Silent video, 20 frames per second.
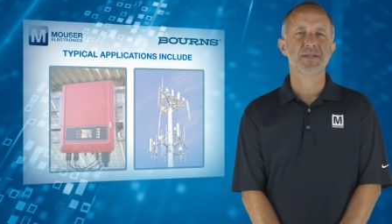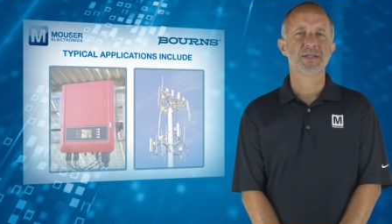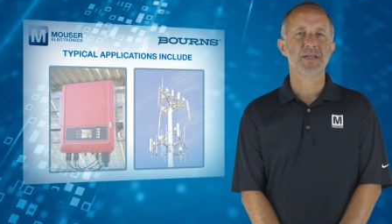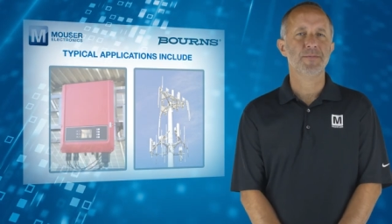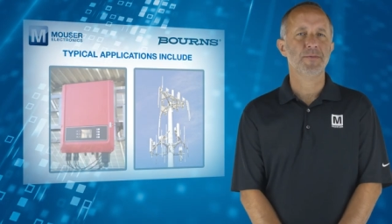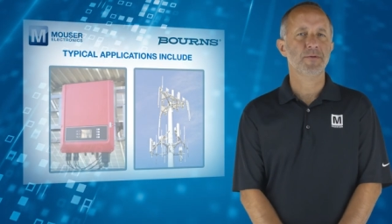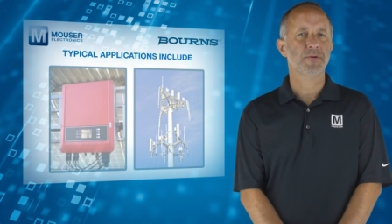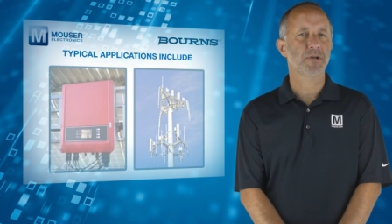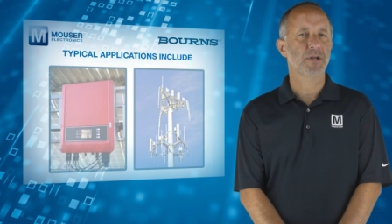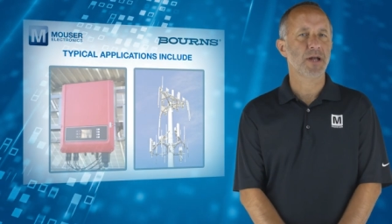
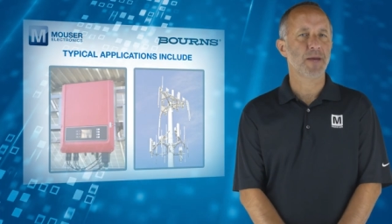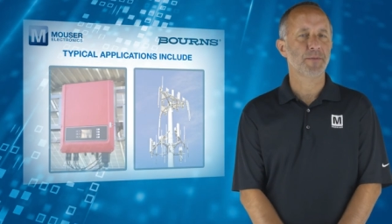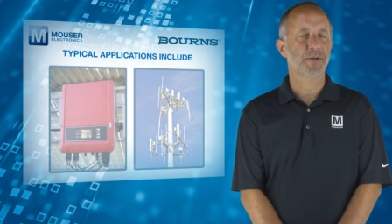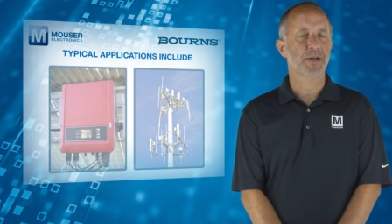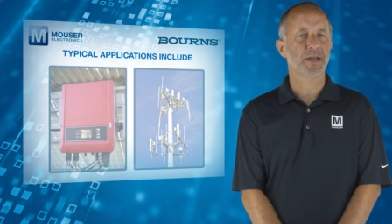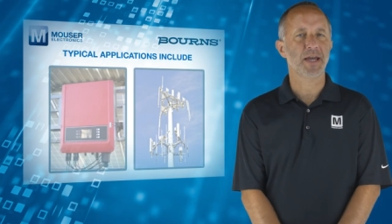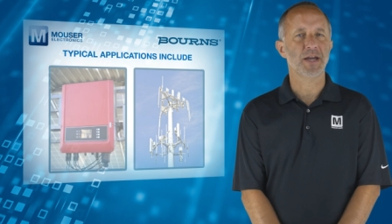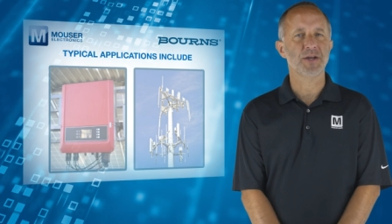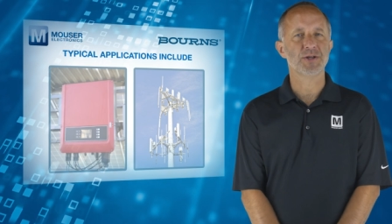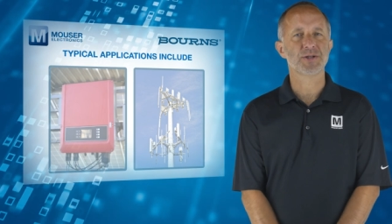Typical
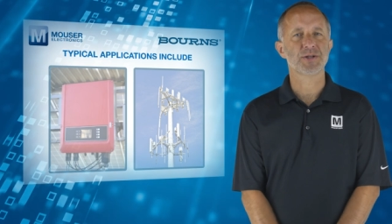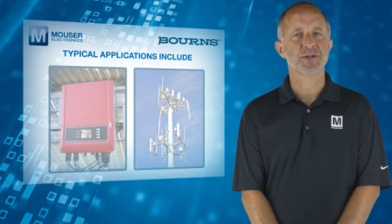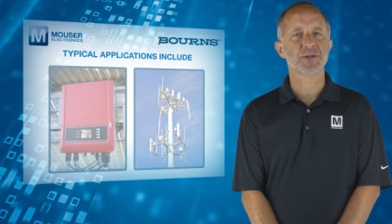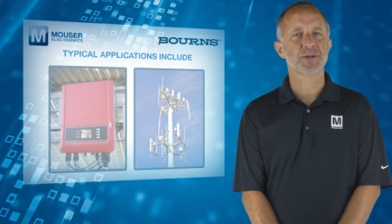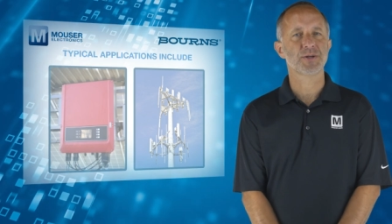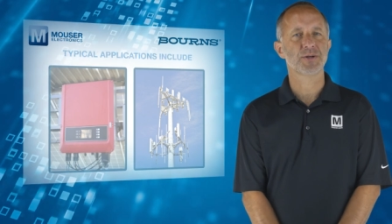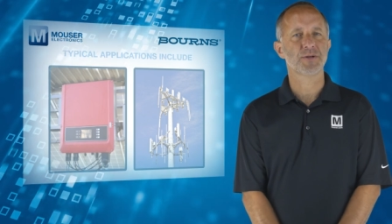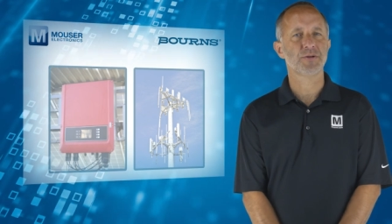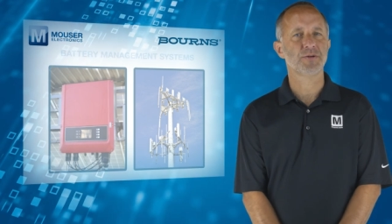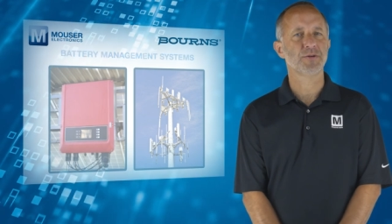
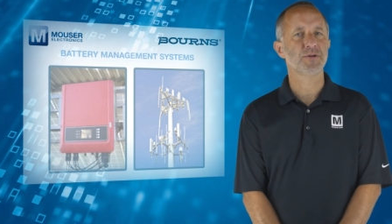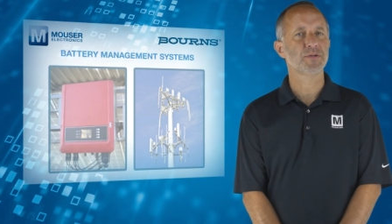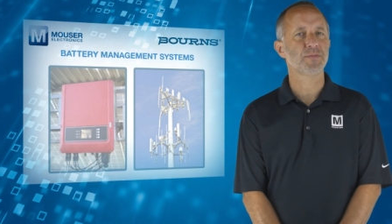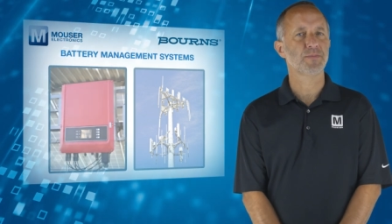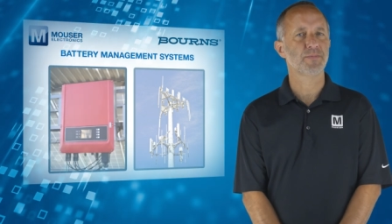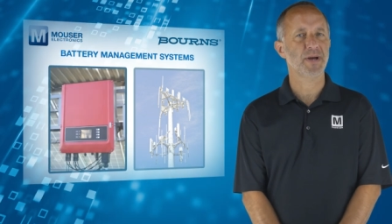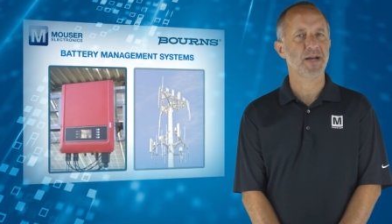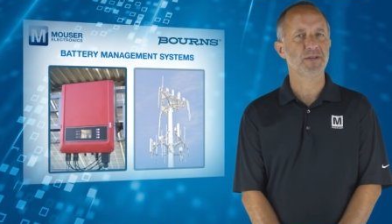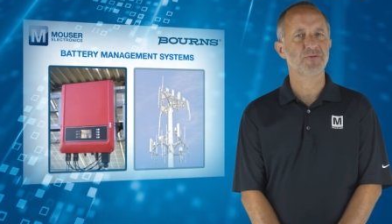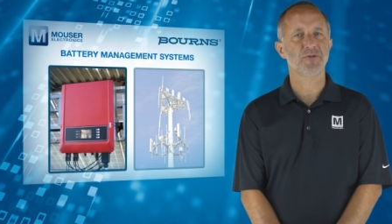applications include
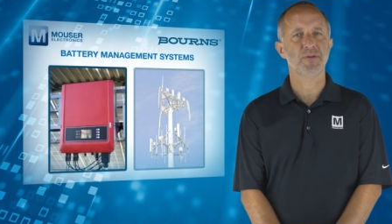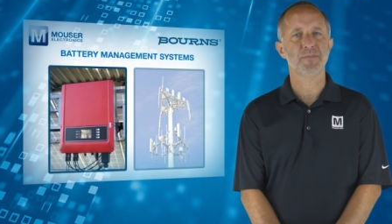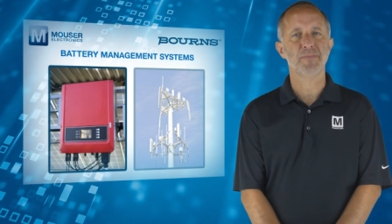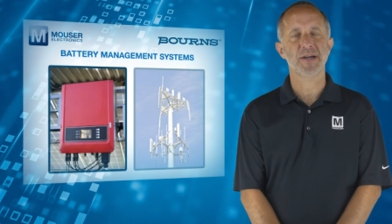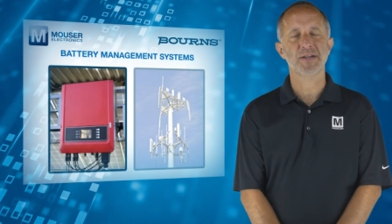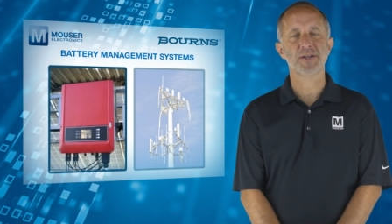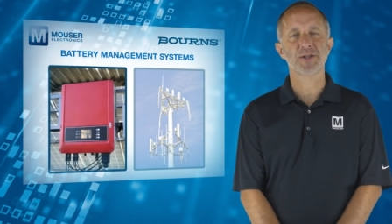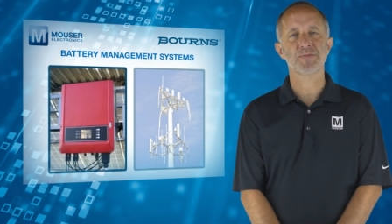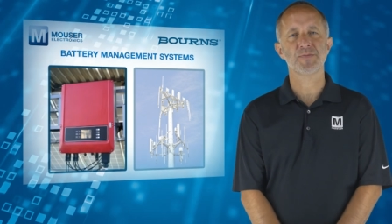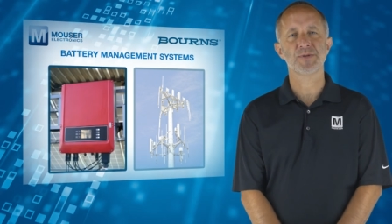battery
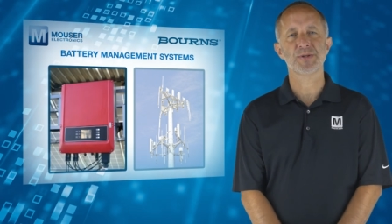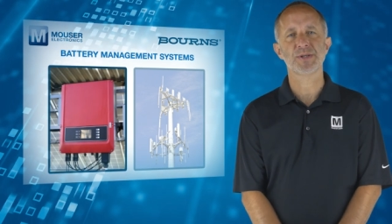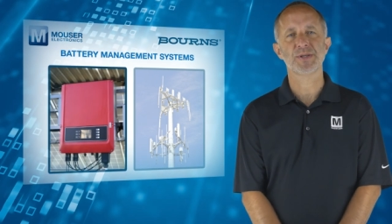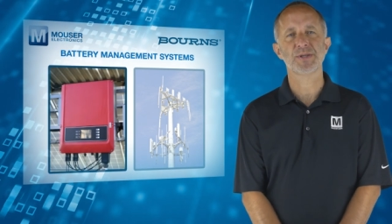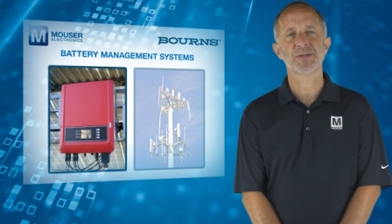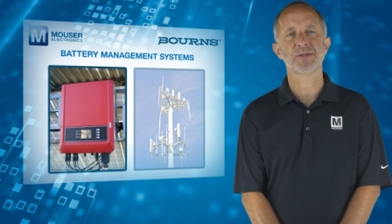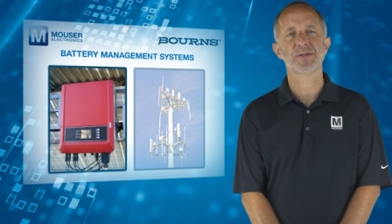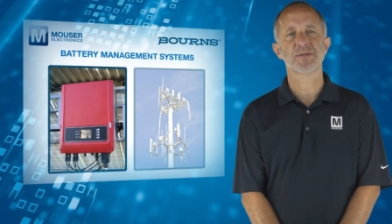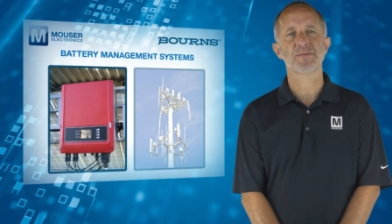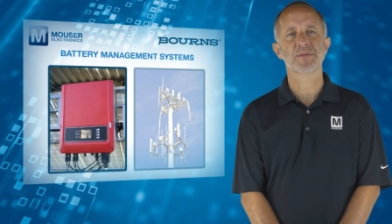management
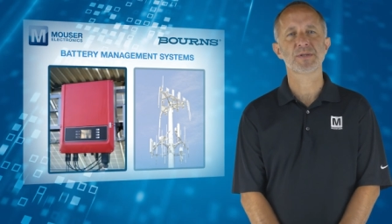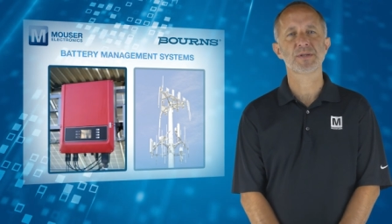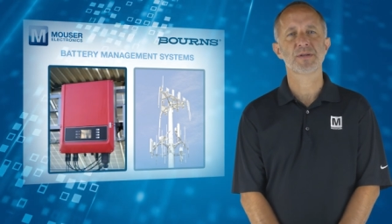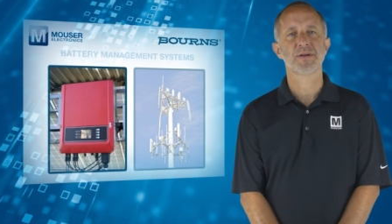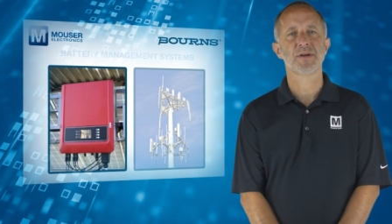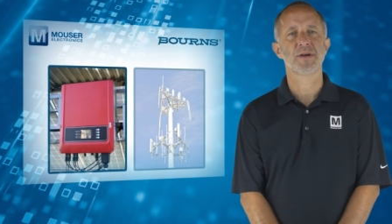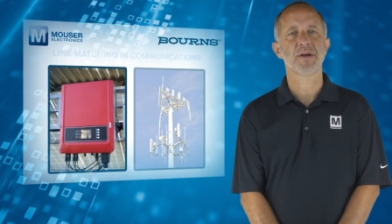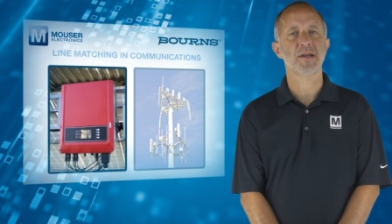systems,